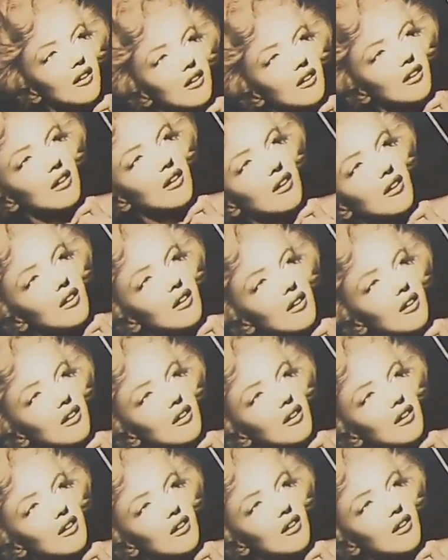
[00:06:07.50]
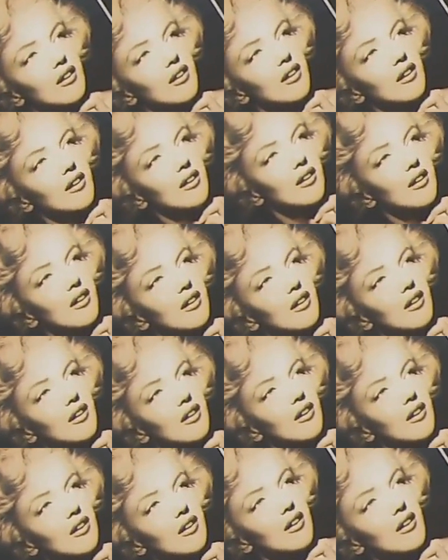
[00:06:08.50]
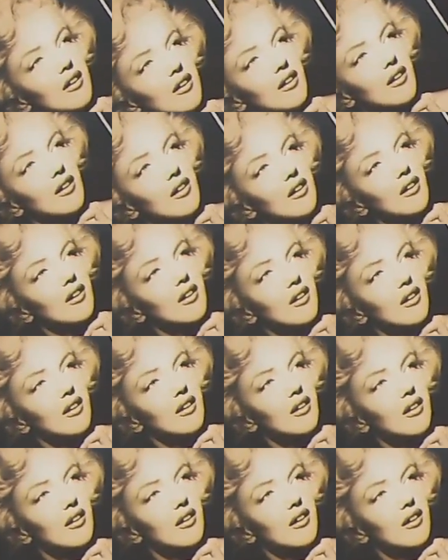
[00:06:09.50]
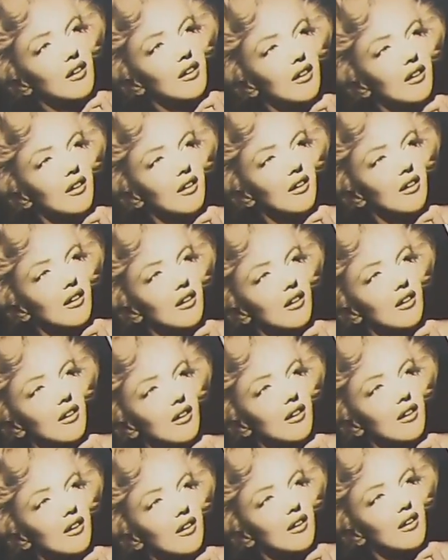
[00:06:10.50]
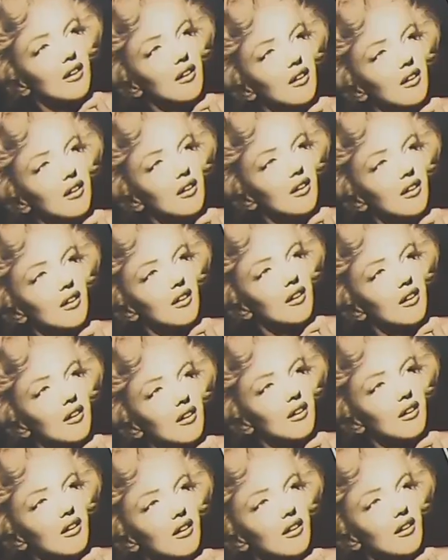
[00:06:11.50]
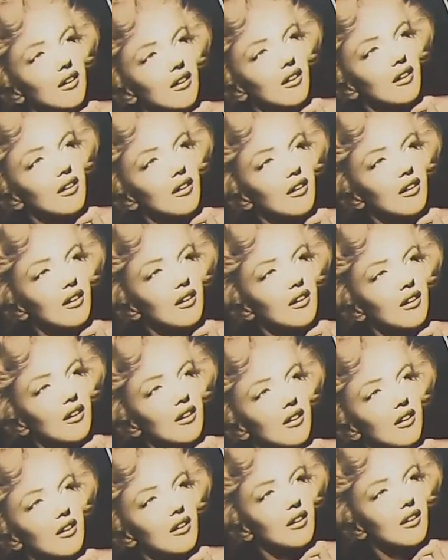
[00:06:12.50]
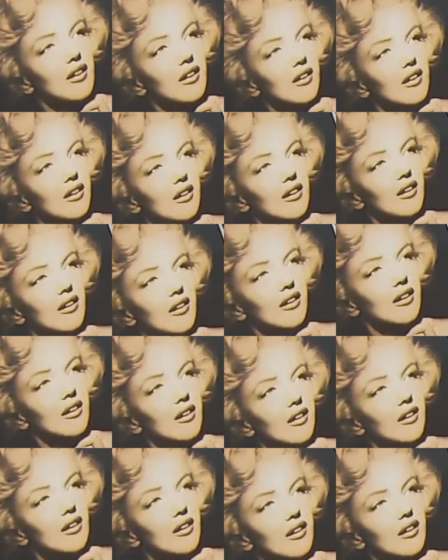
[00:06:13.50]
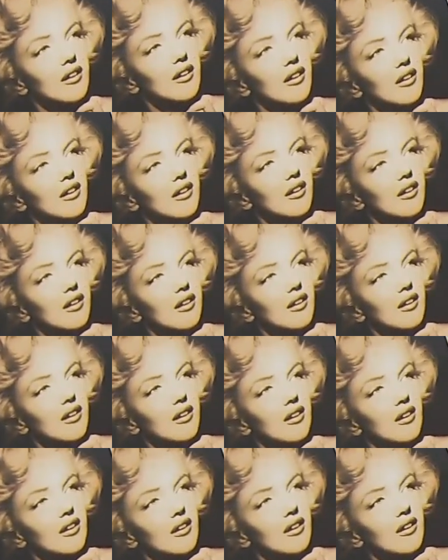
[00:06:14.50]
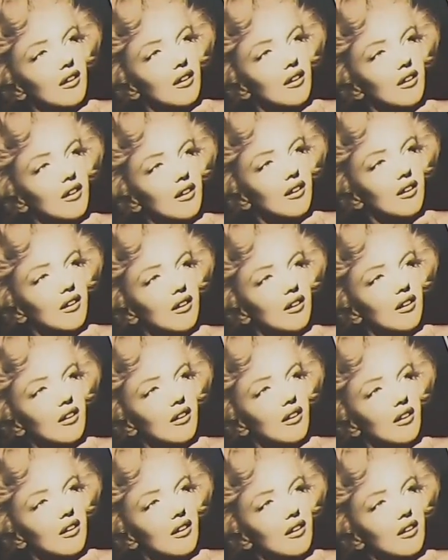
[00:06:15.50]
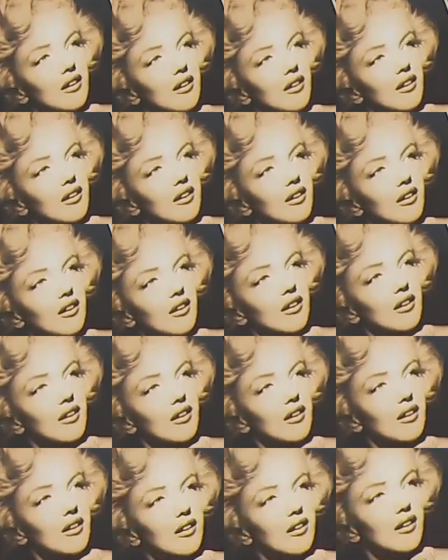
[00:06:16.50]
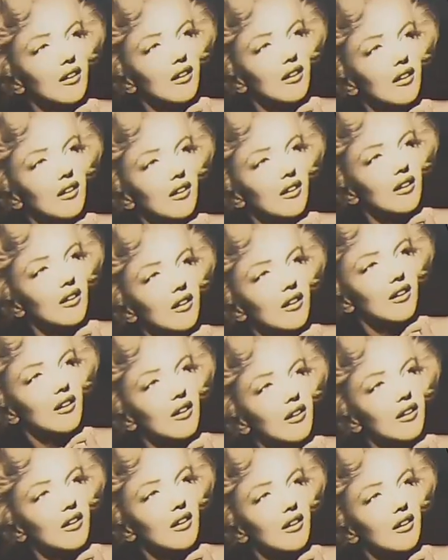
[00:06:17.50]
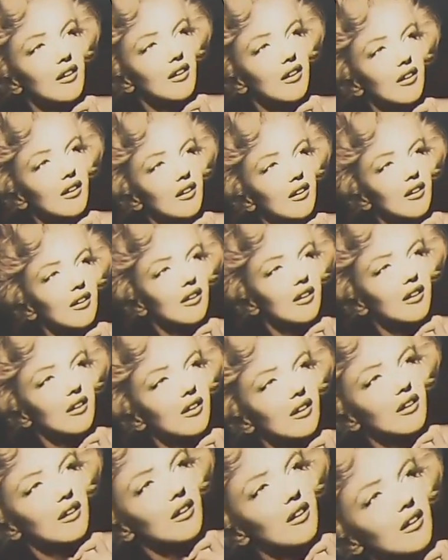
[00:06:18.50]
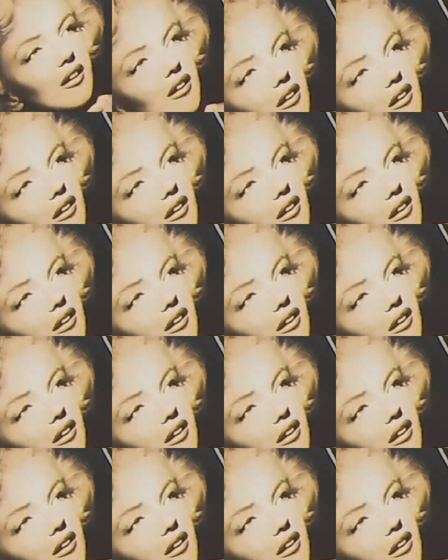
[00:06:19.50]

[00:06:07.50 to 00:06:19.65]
the next garage sale, I picked up these two things um, a lawnmower. Um, the guy wanted 60 bucks for it. I got it for 25 of him. Starts right up, and what's nice about